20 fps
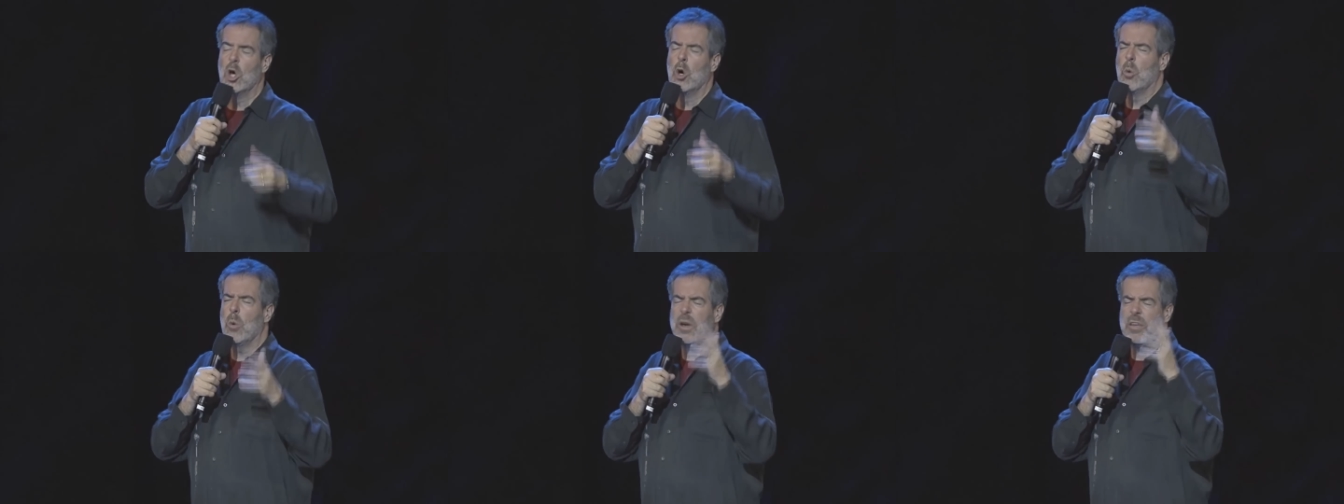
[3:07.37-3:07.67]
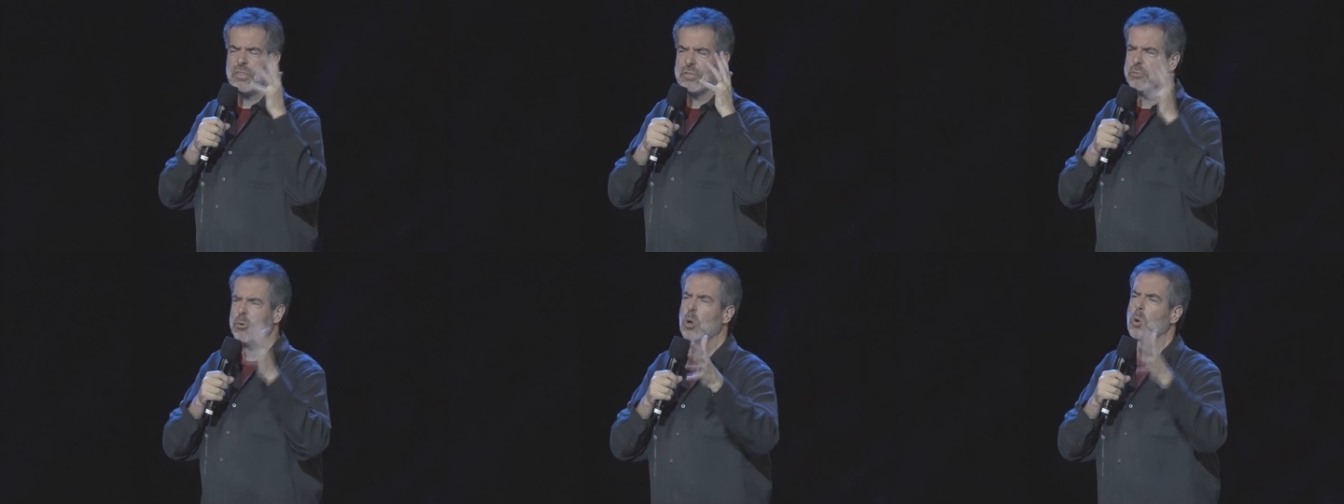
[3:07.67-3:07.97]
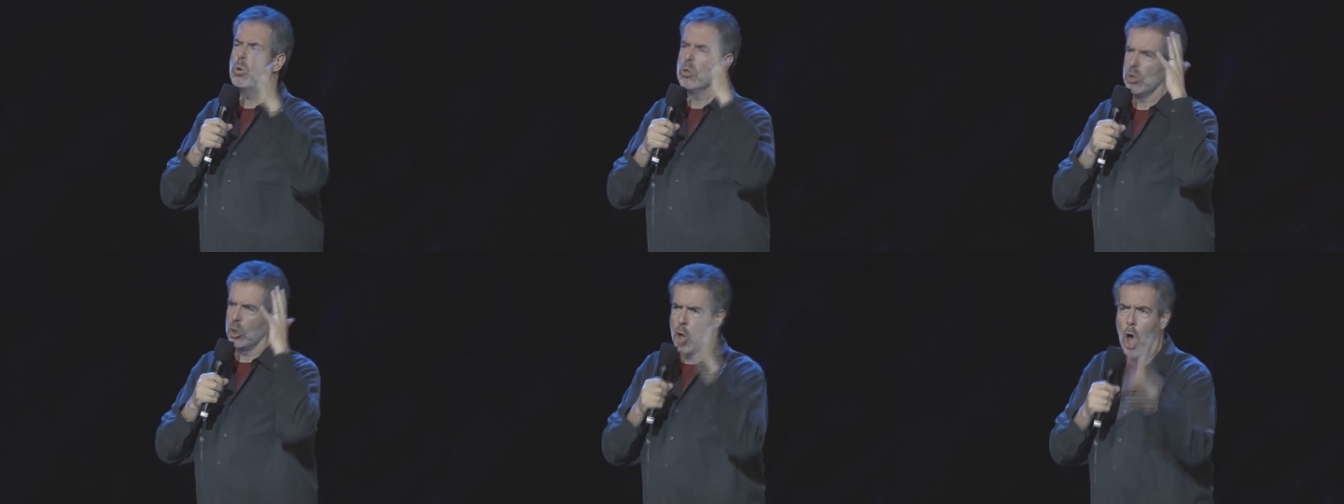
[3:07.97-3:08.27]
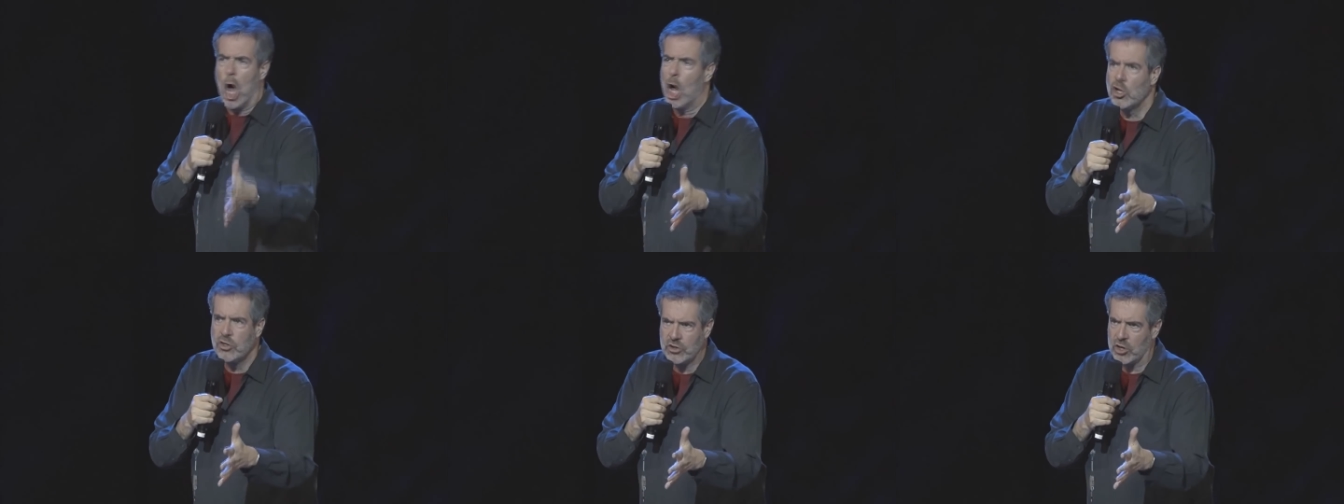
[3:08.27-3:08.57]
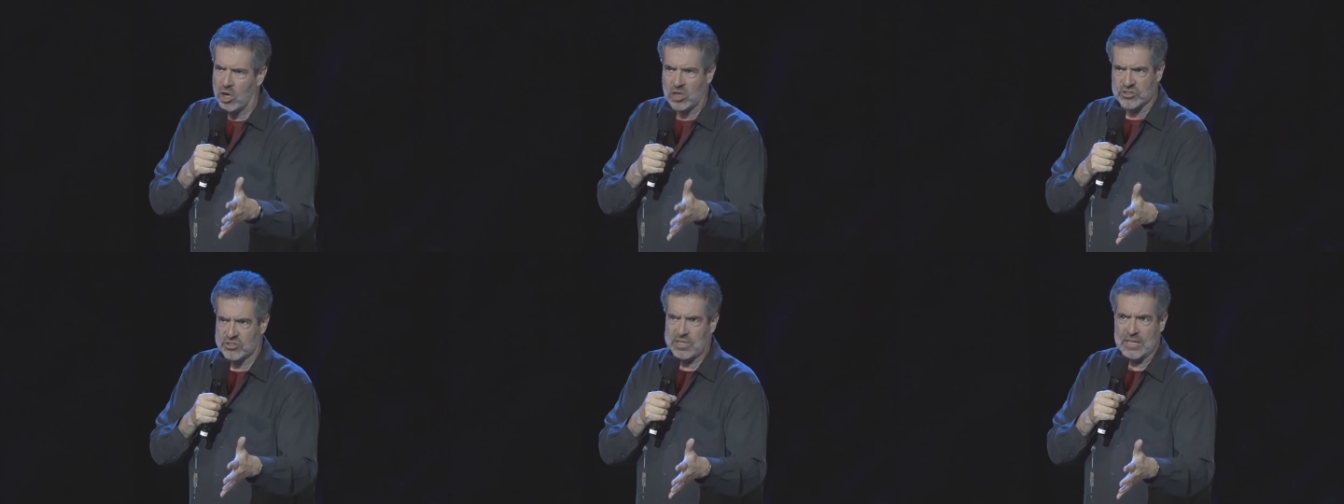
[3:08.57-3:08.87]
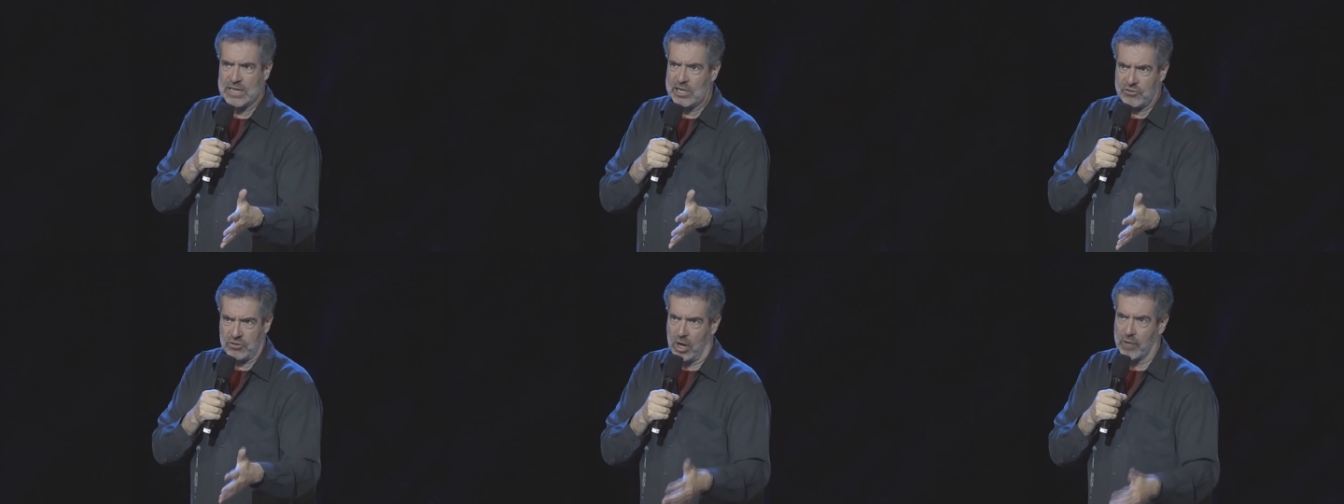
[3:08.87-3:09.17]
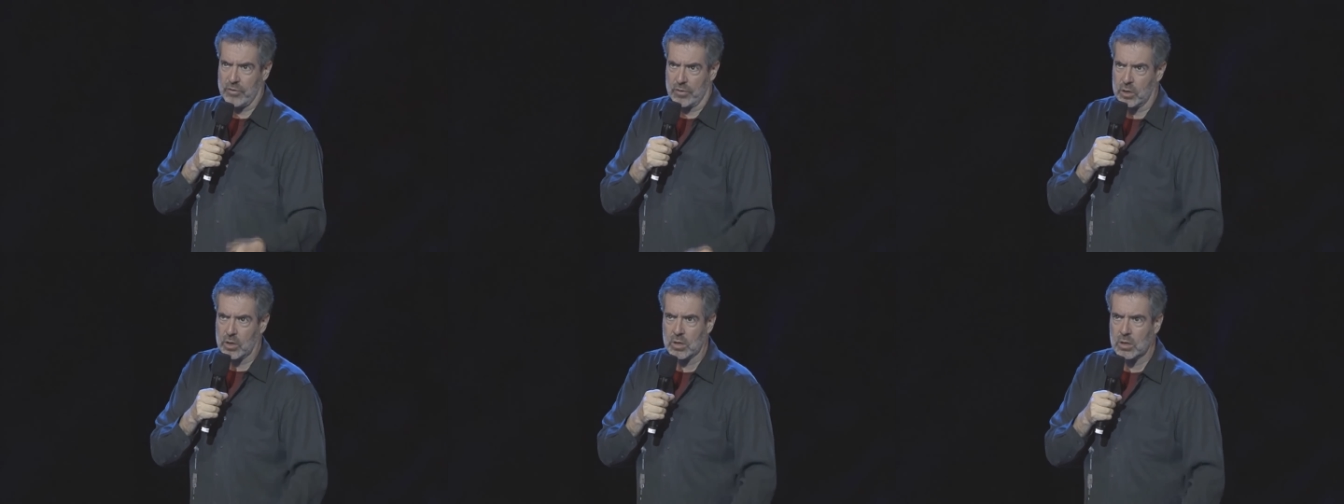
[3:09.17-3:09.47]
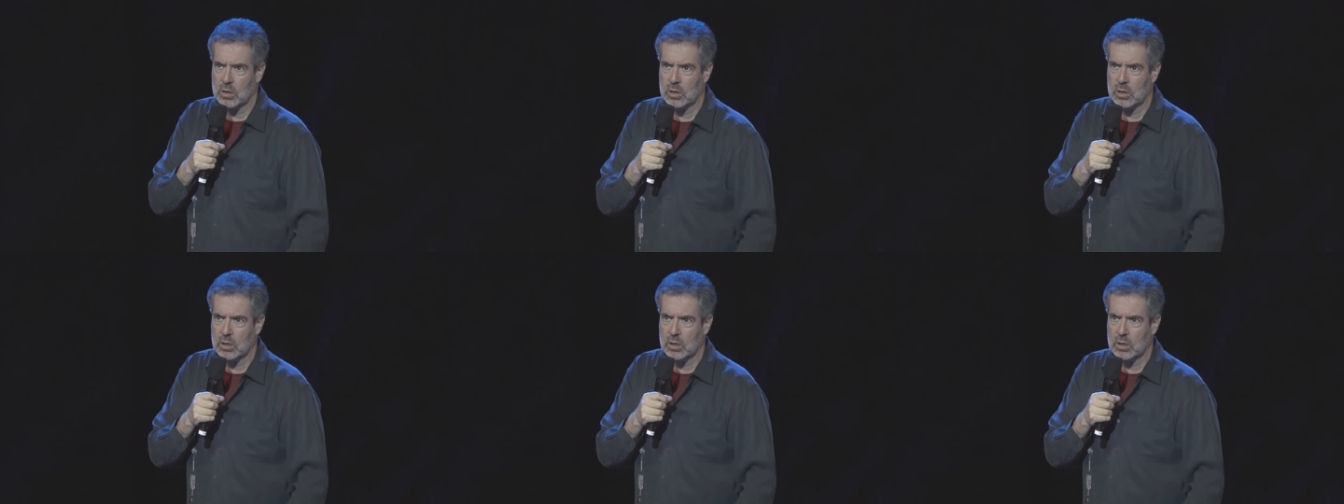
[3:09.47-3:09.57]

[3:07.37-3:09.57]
We threw lawn darts at each other.